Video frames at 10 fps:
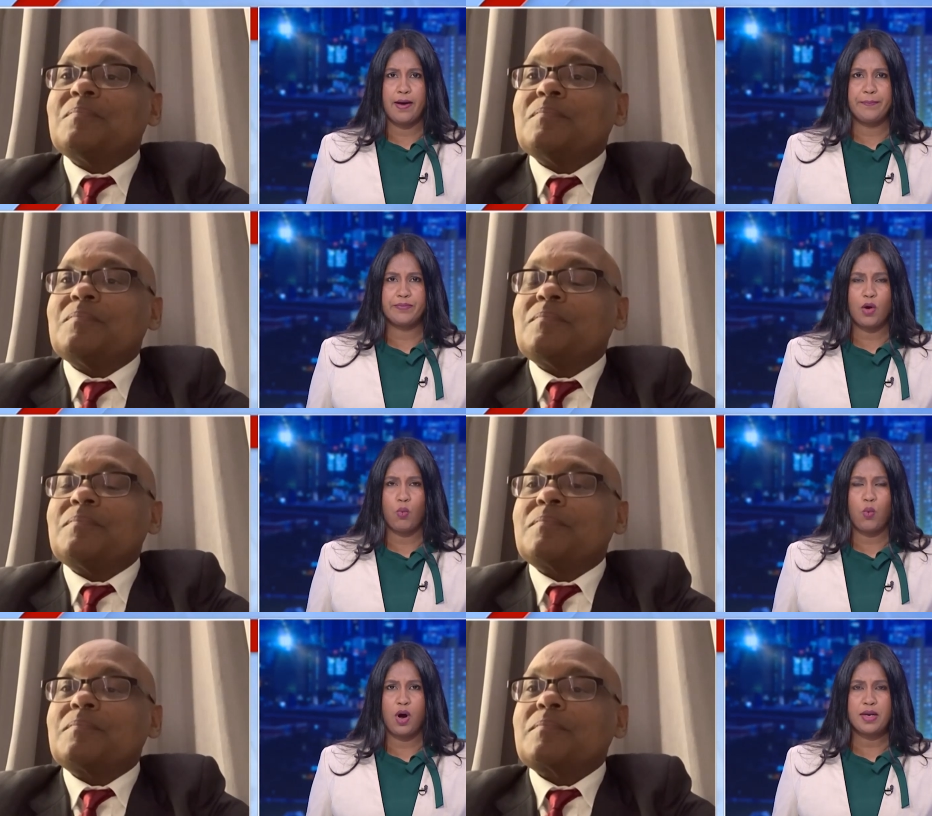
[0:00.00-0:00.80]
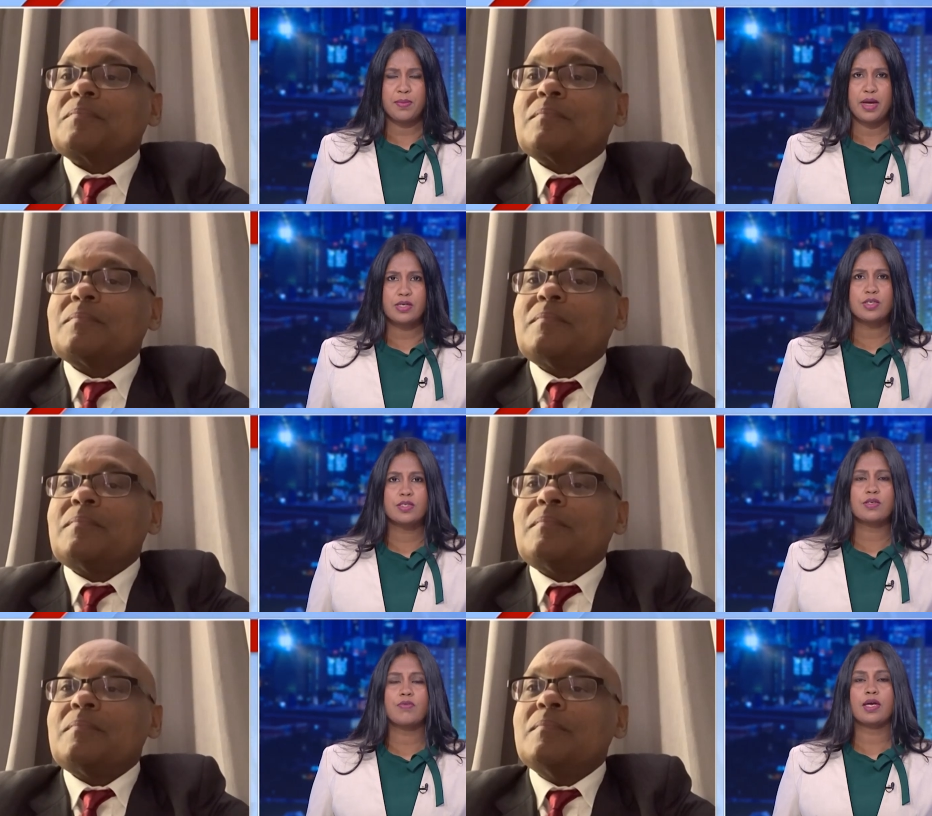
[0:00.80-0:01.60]
Speaker 1: Um, what
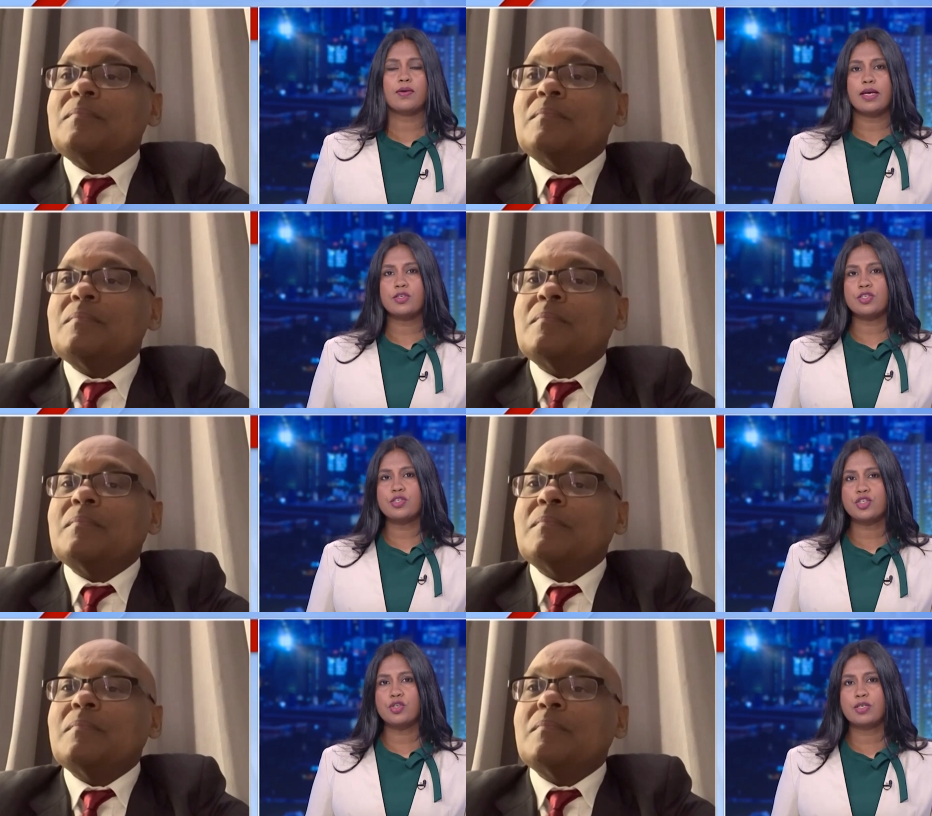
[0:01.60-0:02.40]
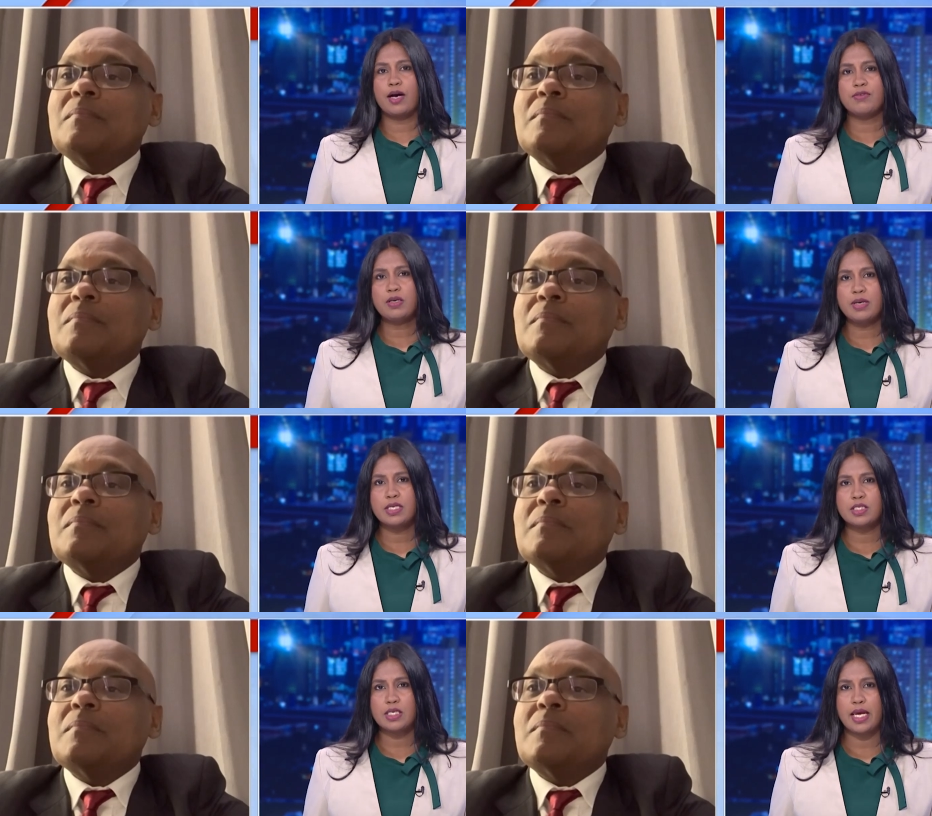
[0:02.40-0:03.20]
measures and regulations should
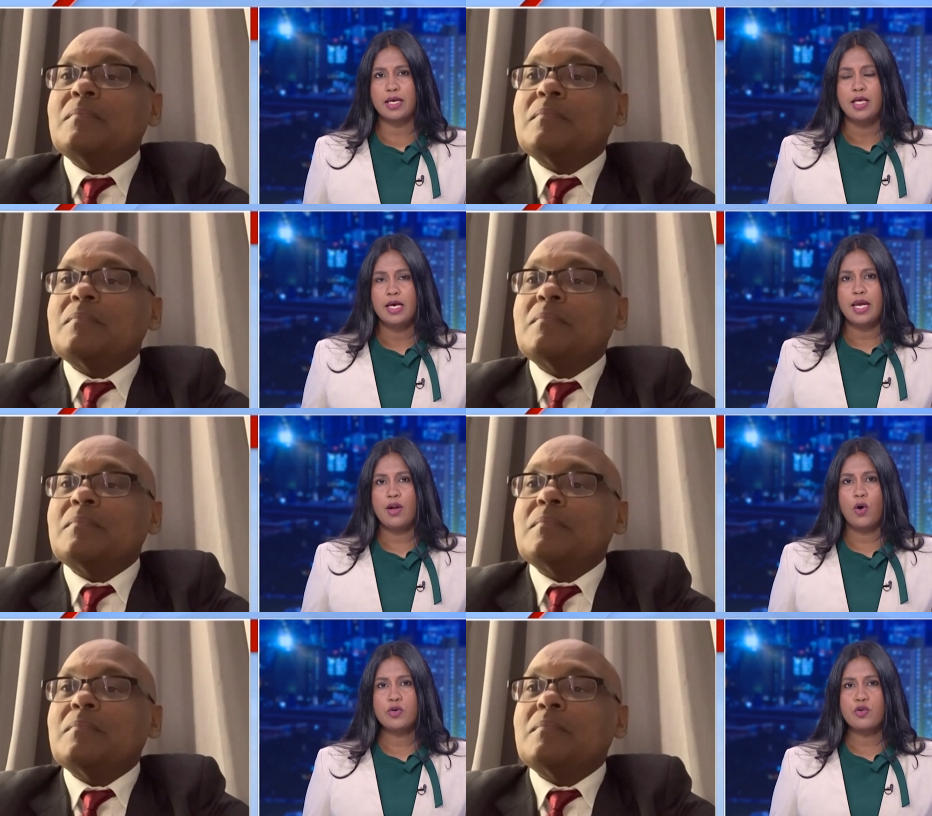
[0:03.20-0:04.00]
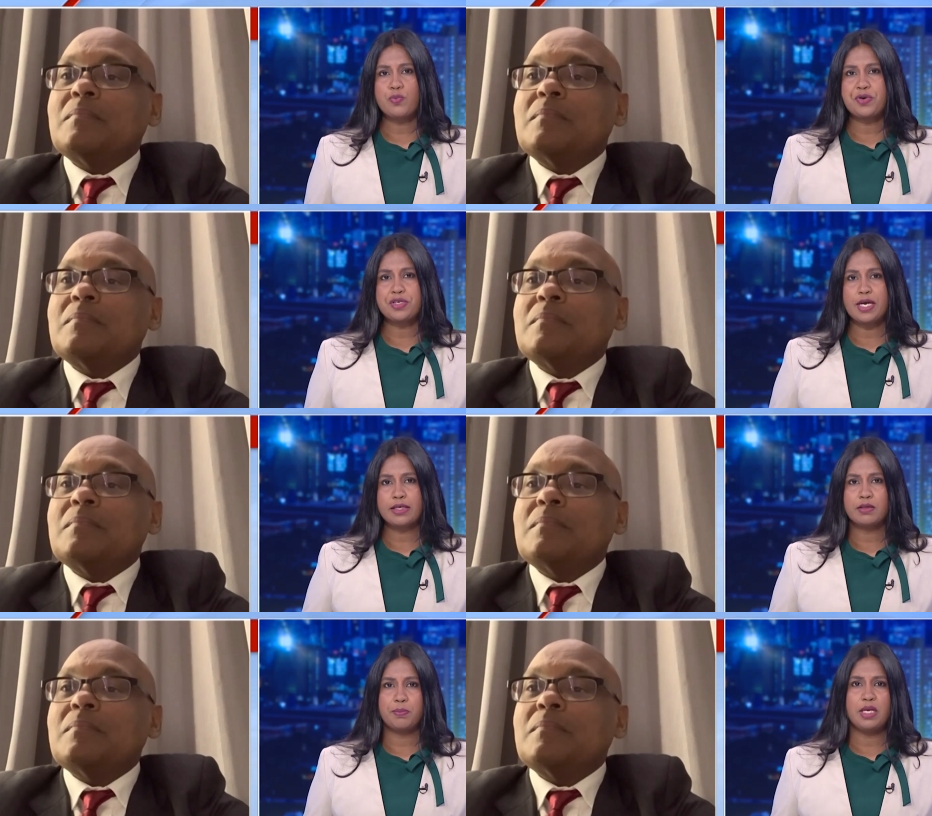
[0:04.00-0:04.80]
government take in order to
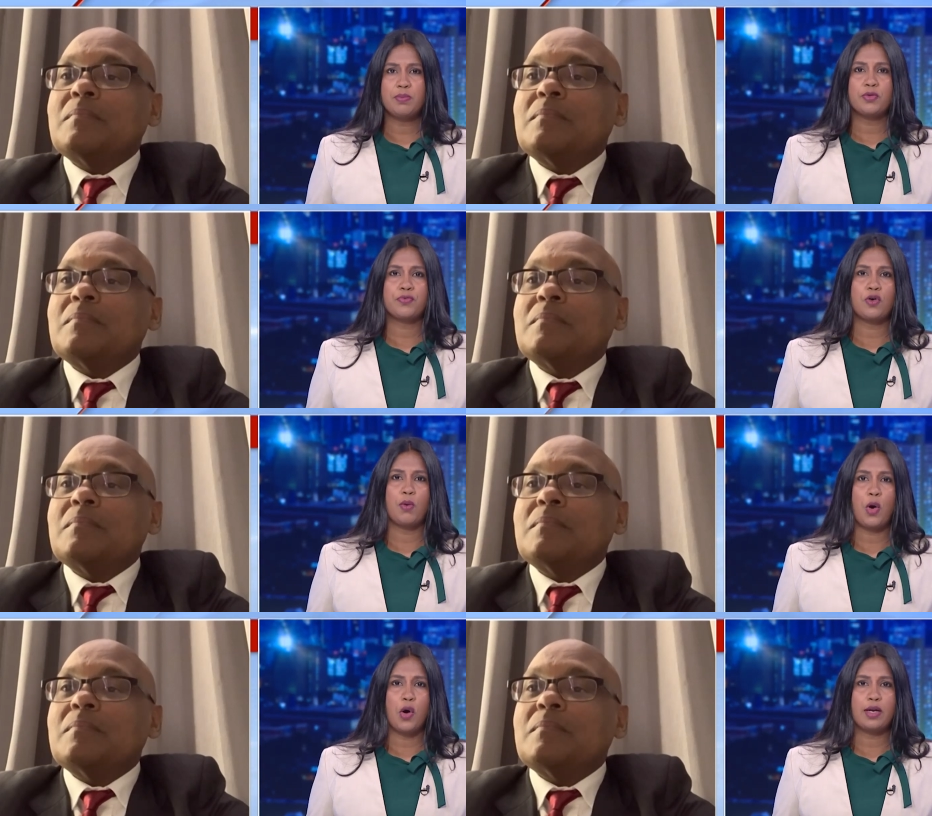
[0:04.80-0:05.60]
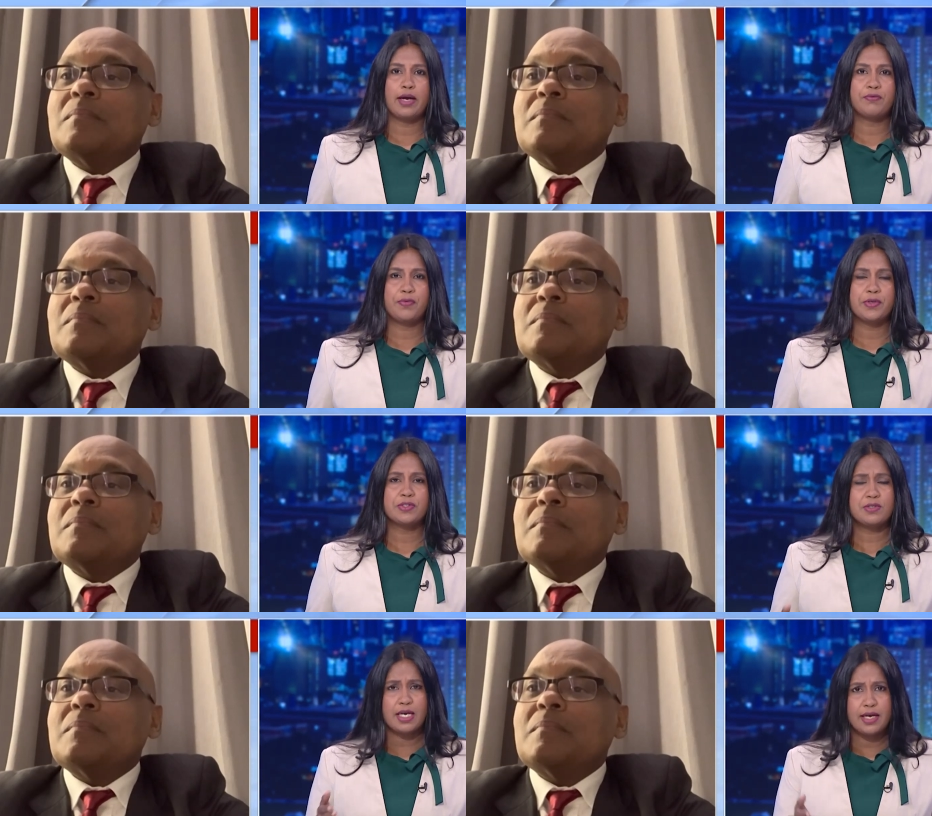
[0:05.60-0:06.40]
protect the people from online
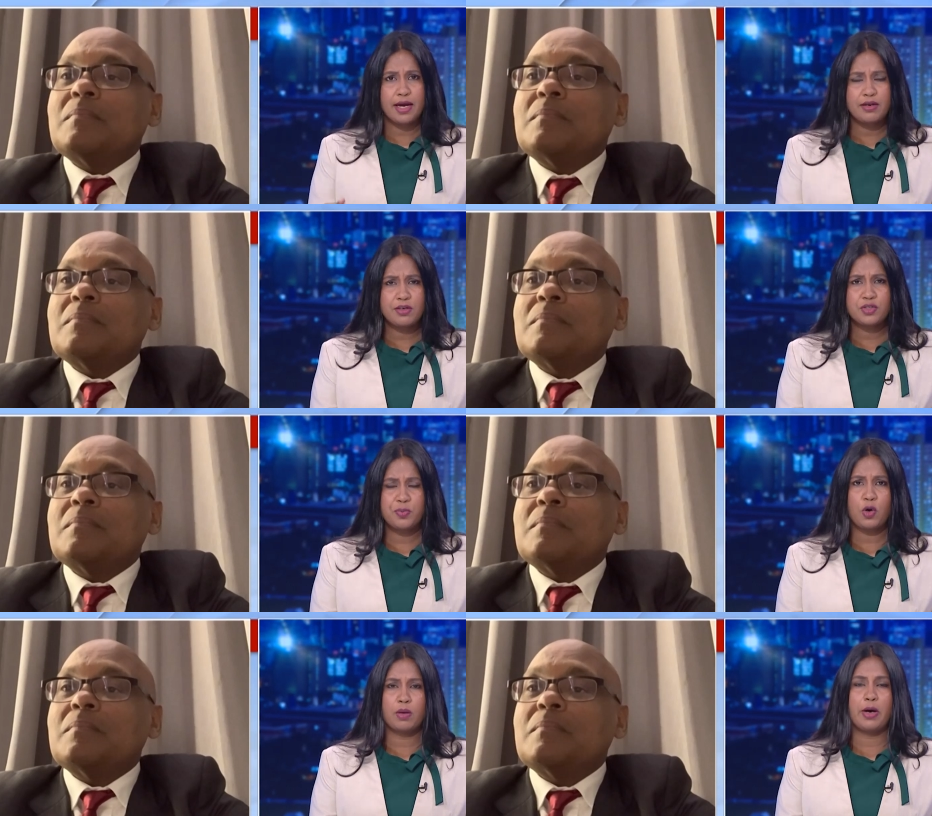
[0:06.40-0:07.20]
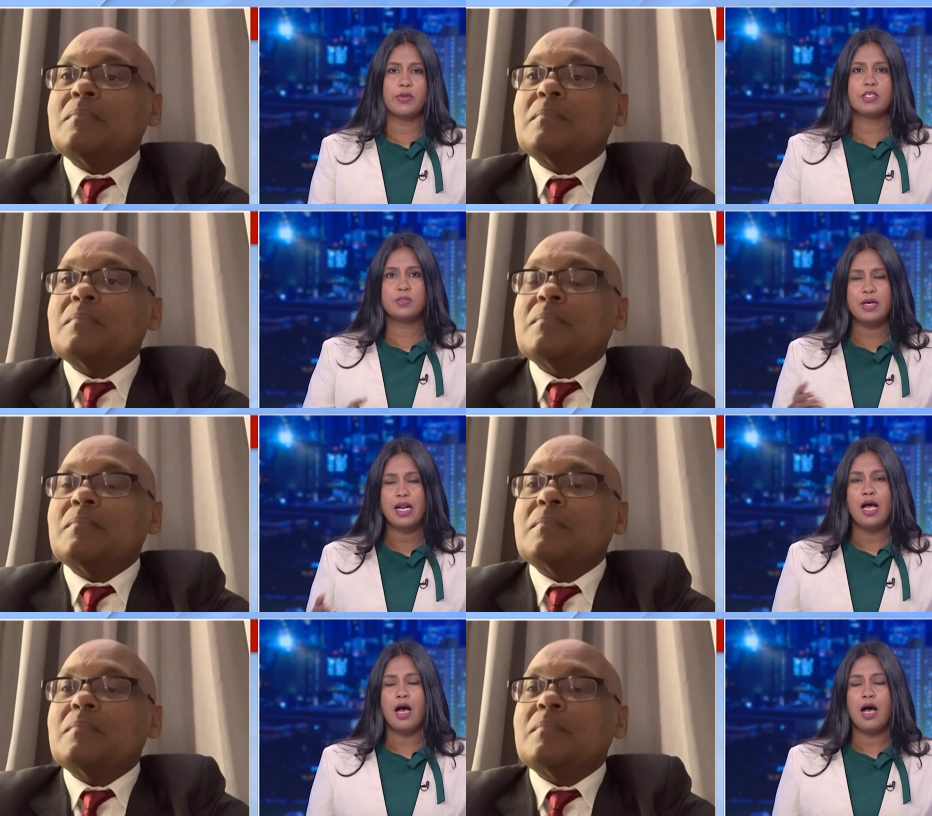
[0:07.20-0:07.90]
falsehoods? I, I, you spoke about this, but